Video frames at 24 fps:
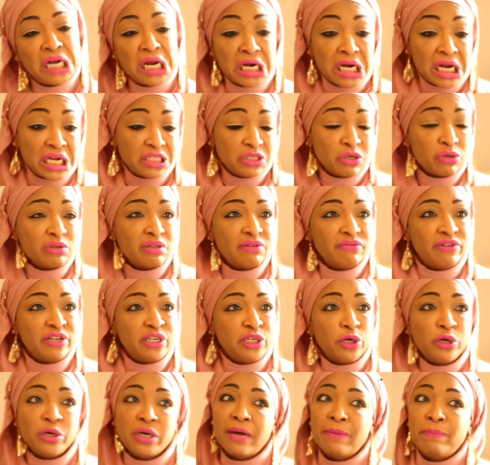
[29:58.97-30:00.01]
And I took the
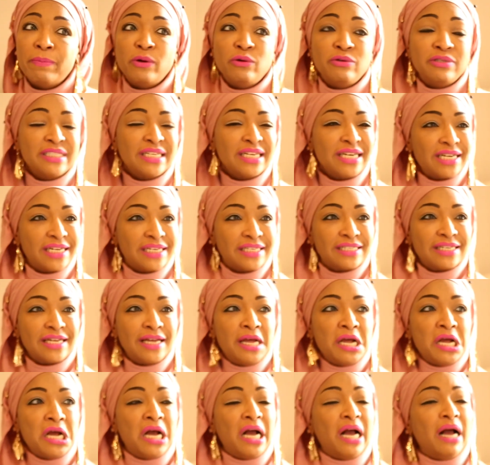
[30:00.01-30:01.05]
video and I posted it.
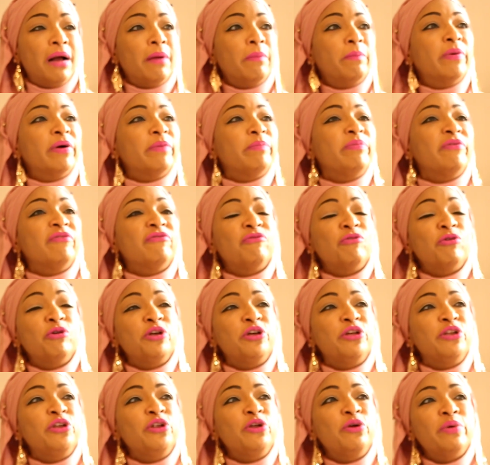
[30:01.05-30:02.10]
But before
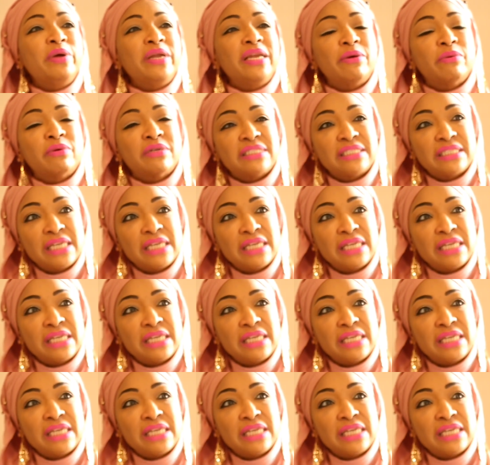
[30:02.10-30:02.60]
you knew it, it was